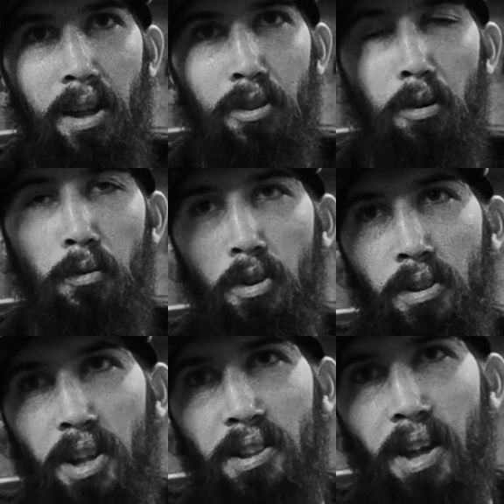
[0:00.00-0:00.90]
So if there's
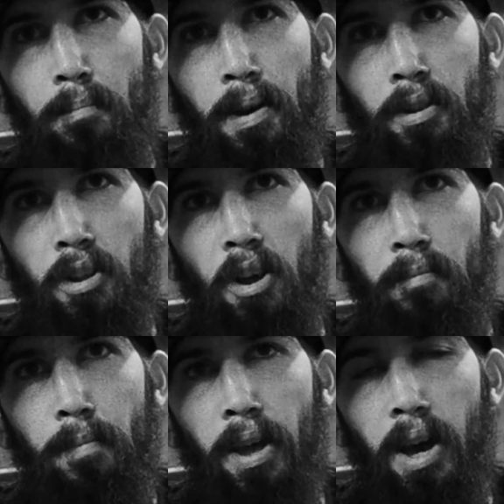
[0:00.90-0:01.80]
less light bouncing
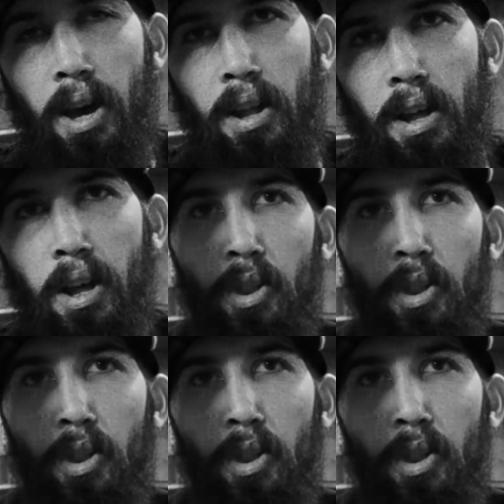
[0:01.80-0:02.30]
off my hat,